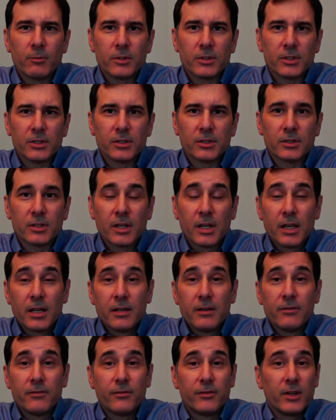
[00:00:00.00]
which is
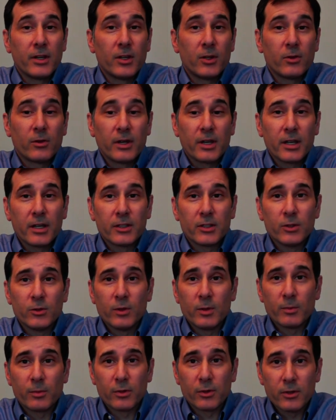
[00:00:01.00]
figuring
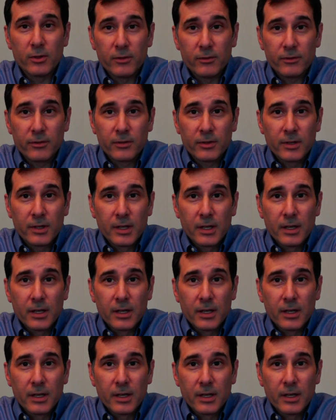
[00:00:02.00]
to improve,